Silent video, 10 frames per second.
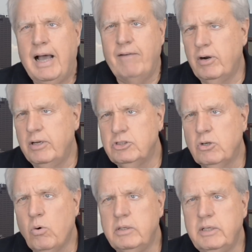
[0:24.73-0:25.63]
I've already
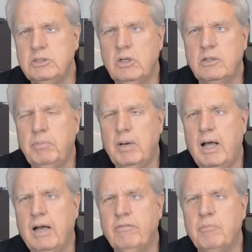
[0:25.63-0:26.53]
scored this on the
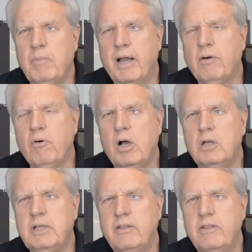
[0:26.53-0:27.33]
blog for Mike Ross.